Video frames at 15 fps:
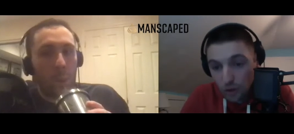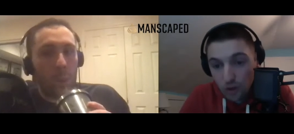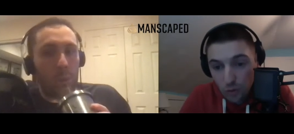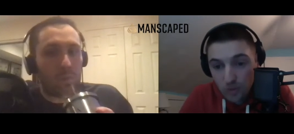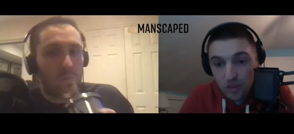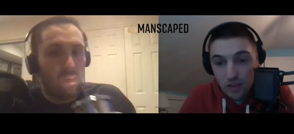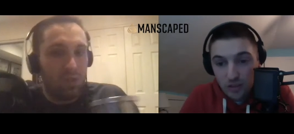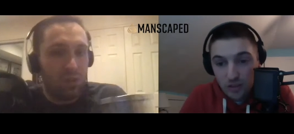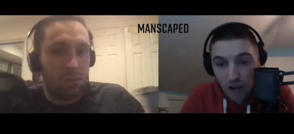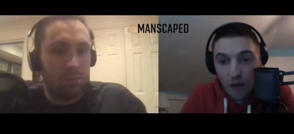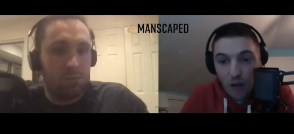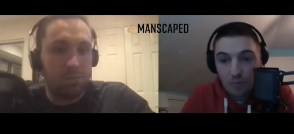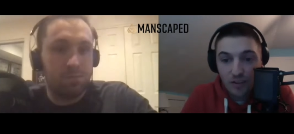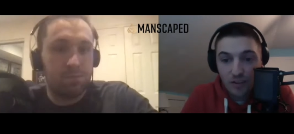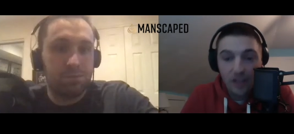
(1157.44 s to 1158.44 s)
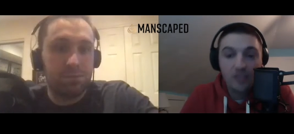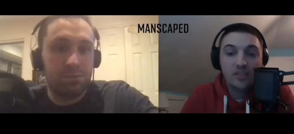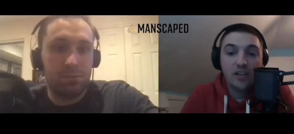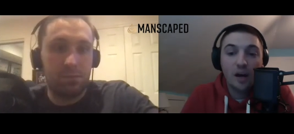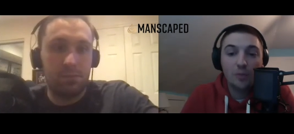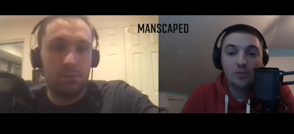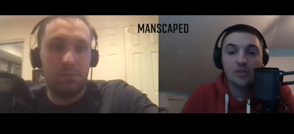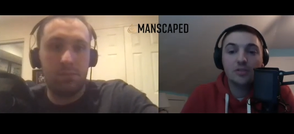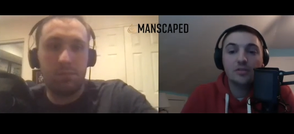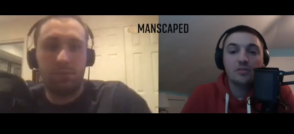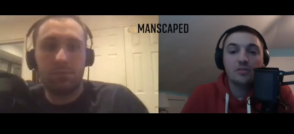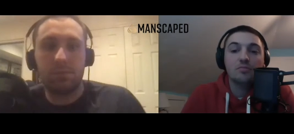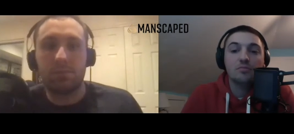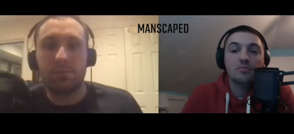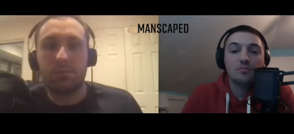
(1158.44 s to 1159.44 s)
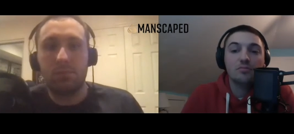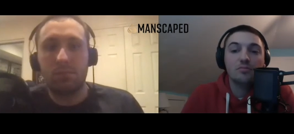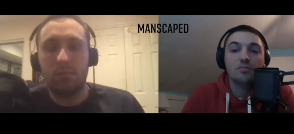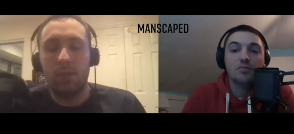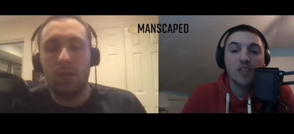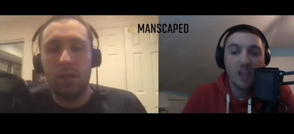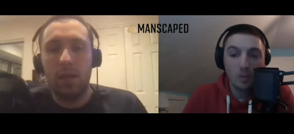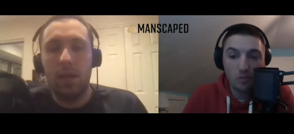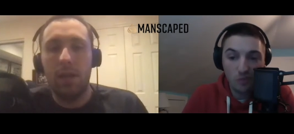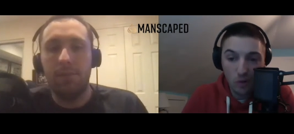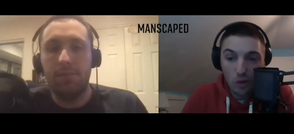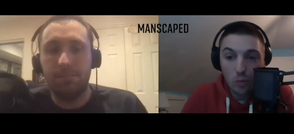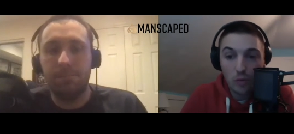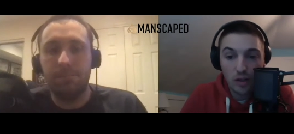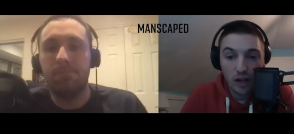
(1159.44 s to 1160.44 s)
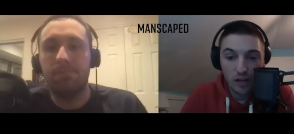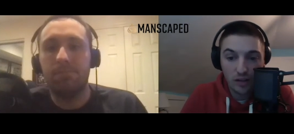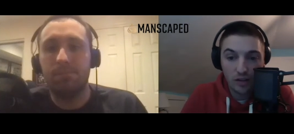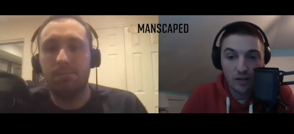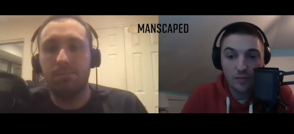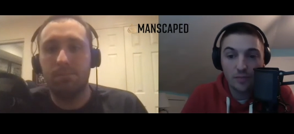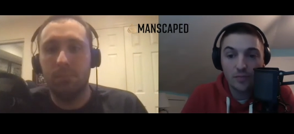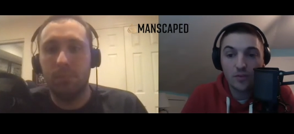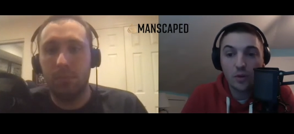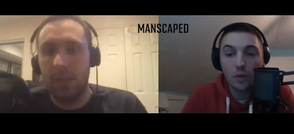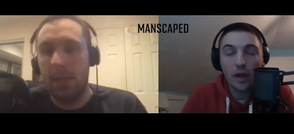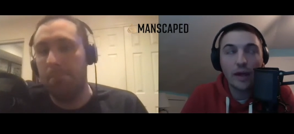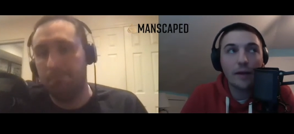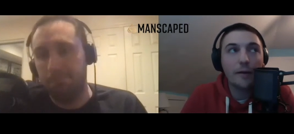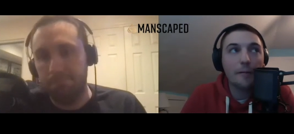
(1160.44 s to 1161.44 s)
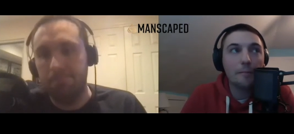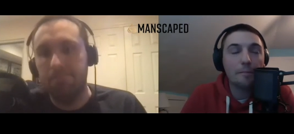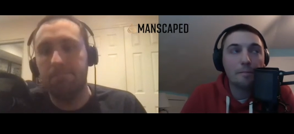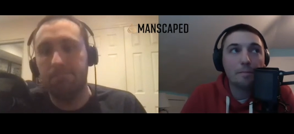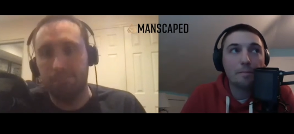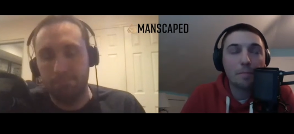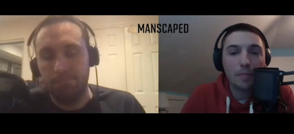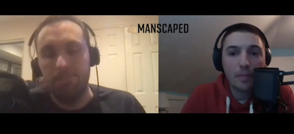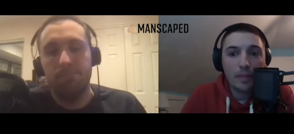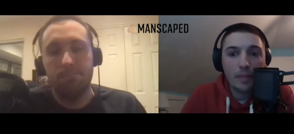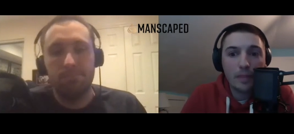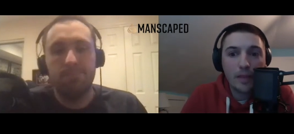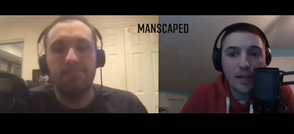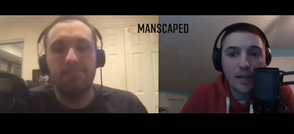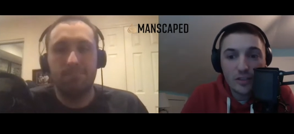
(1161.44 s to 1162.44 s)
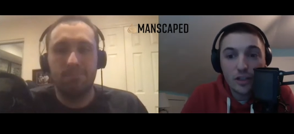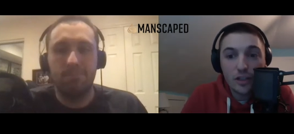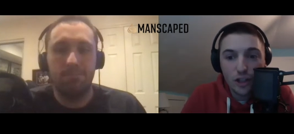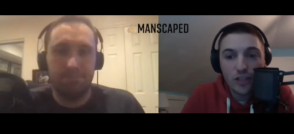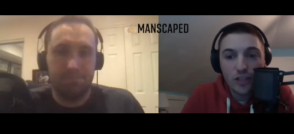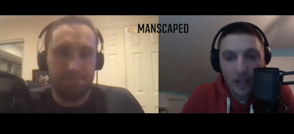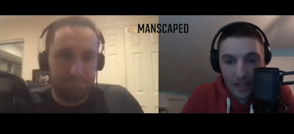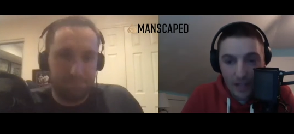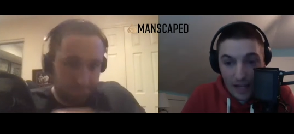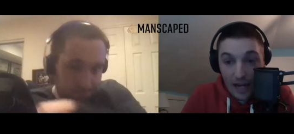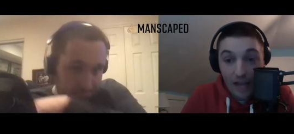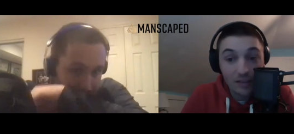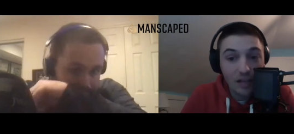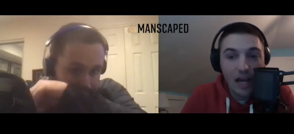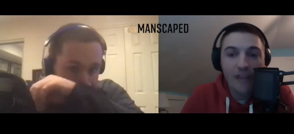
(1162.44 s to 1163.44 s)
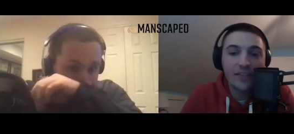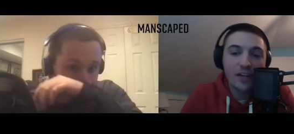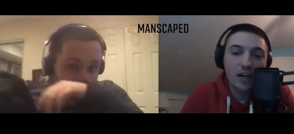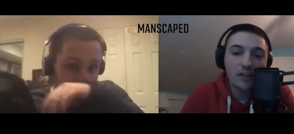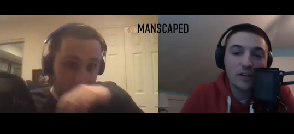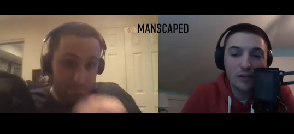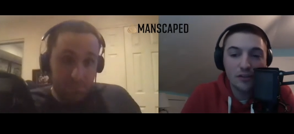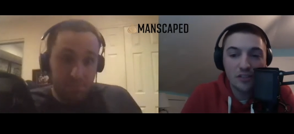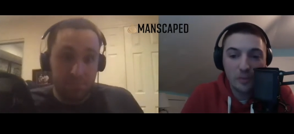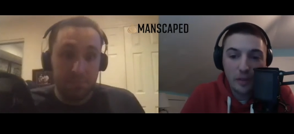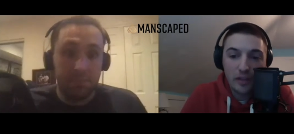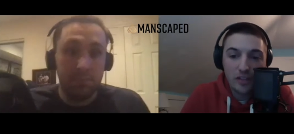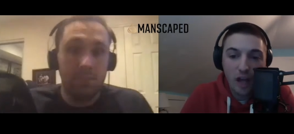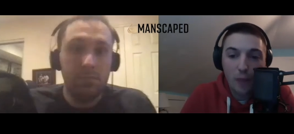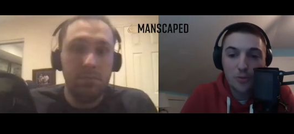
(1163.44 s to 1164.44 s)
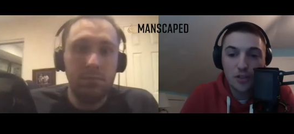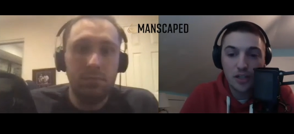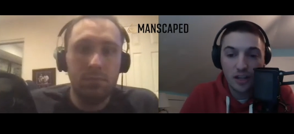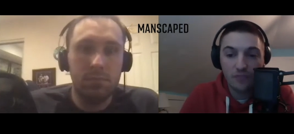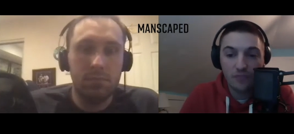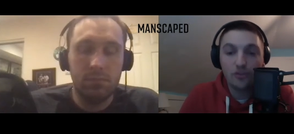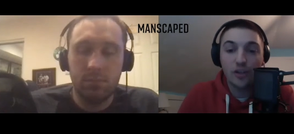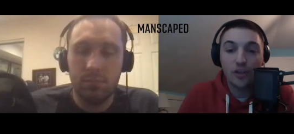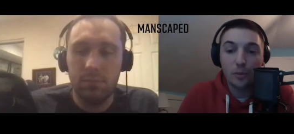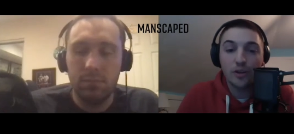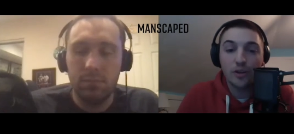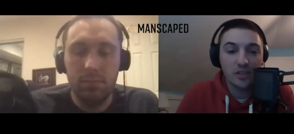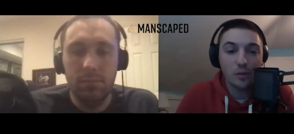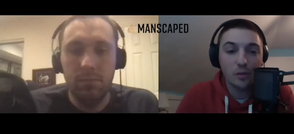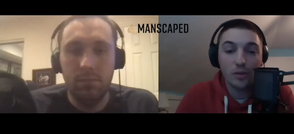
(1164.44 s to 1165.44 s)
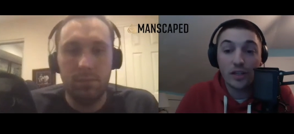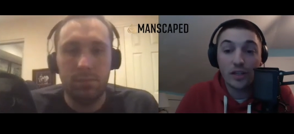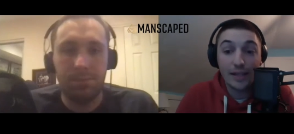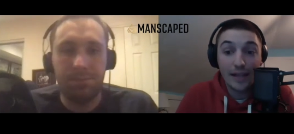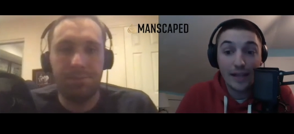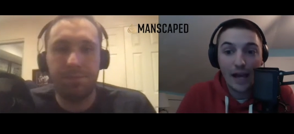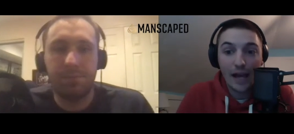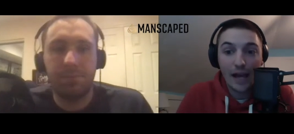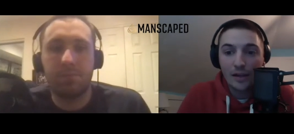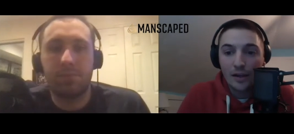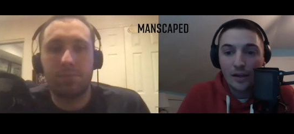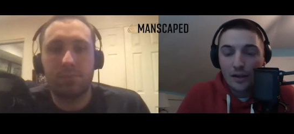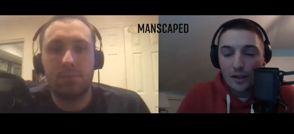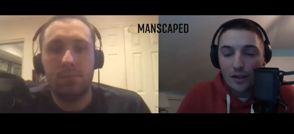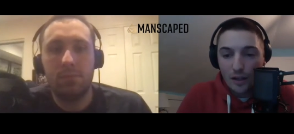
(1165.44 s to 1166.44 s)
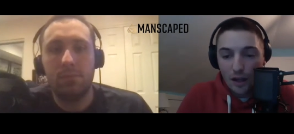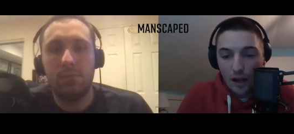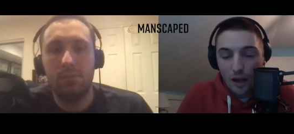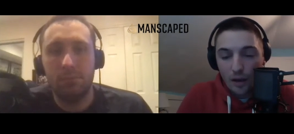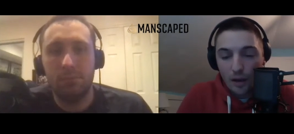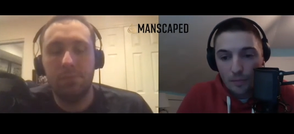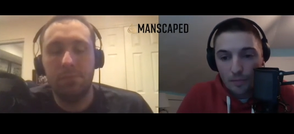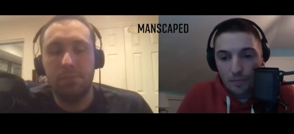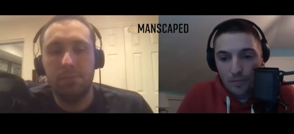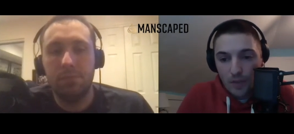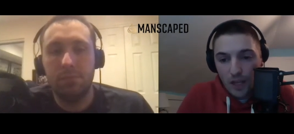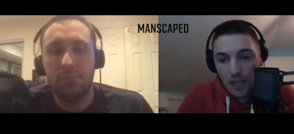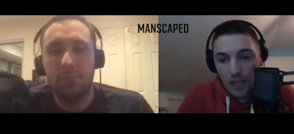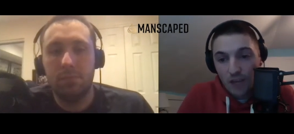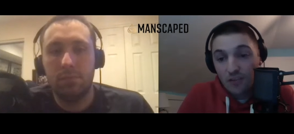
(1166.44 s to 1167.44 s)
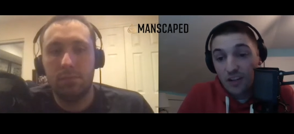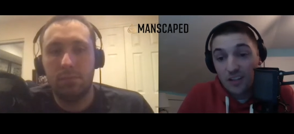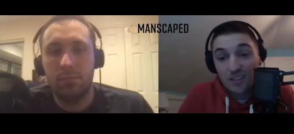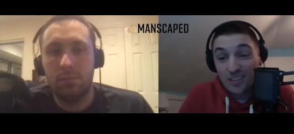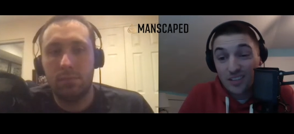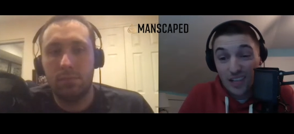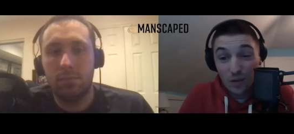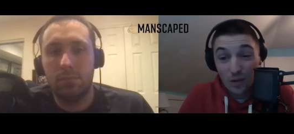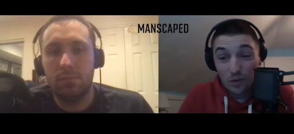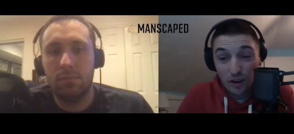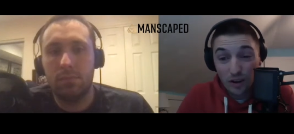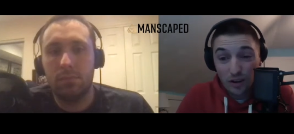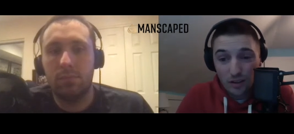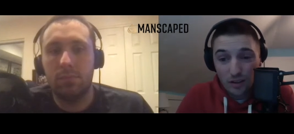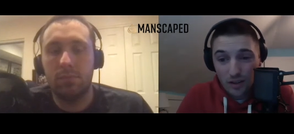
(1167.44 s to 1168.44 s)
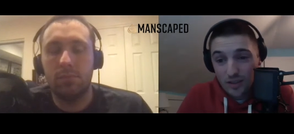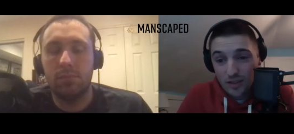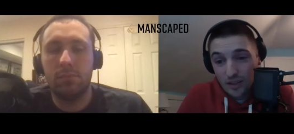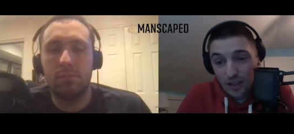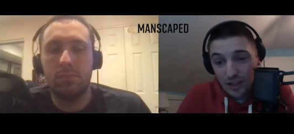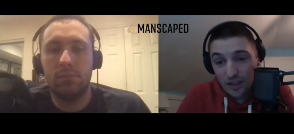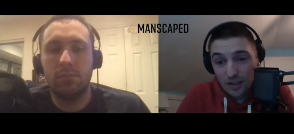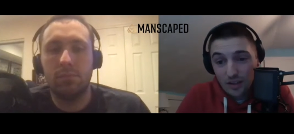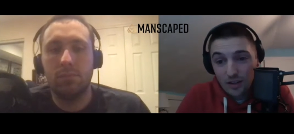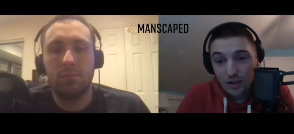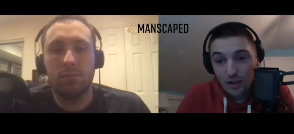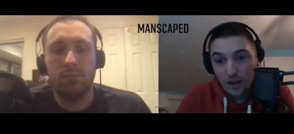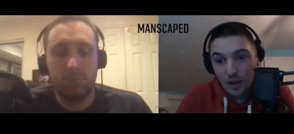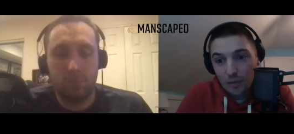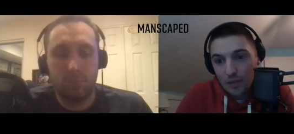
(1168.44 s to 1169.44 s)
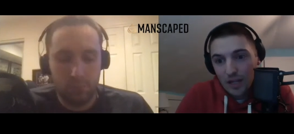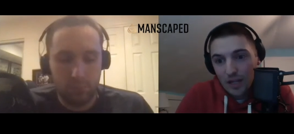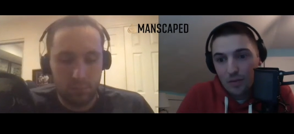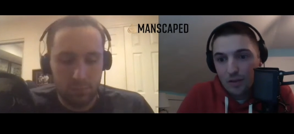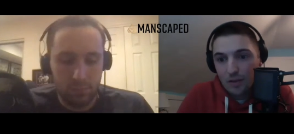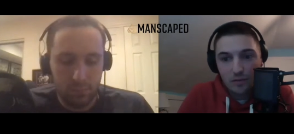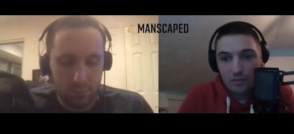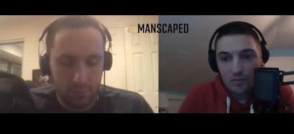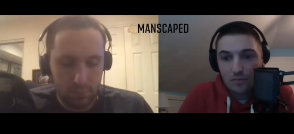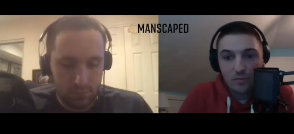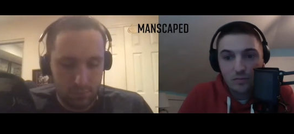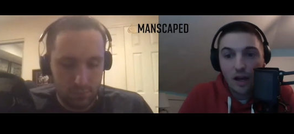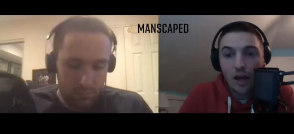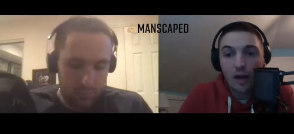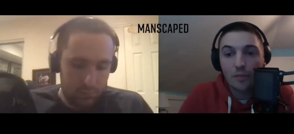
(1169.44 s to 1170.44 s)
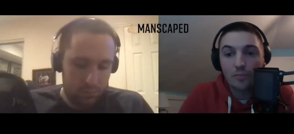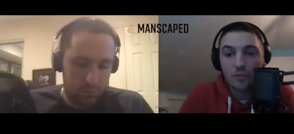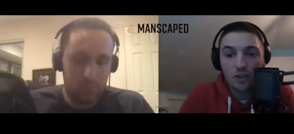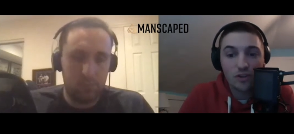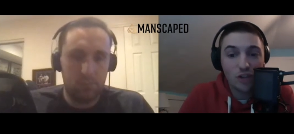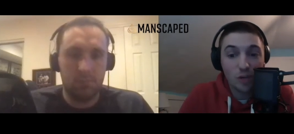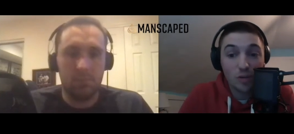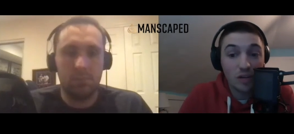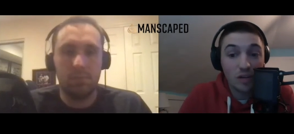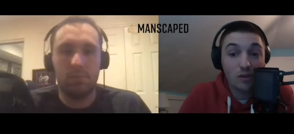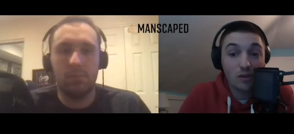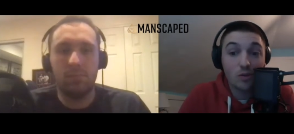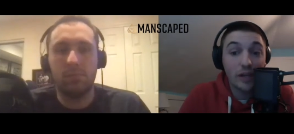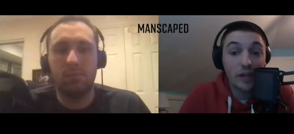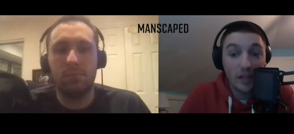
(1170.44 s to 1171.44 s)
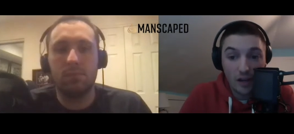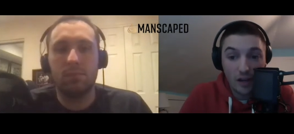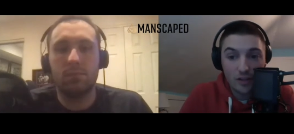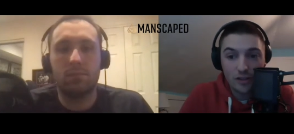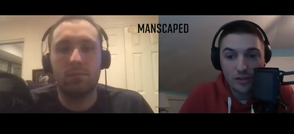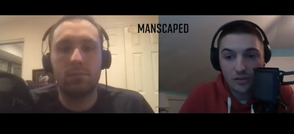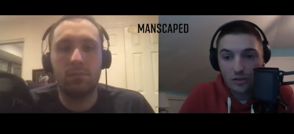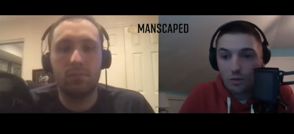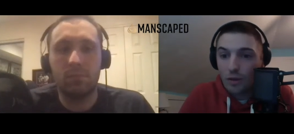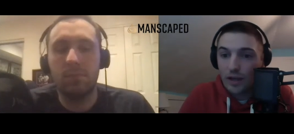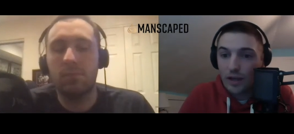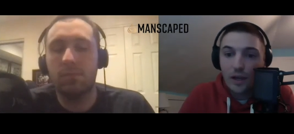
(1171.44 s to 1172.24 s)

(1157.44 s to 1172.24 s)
Speaker 1: was a top fantasy option the year before Hooper got there. So, yep. like, he's a good tight end. I, I think Hunter Henry's the best option if you're going to bring someone in like that um, if he doesn't stay out there because I think I mean, him and um, Justin Herbert have a great connection. So, like,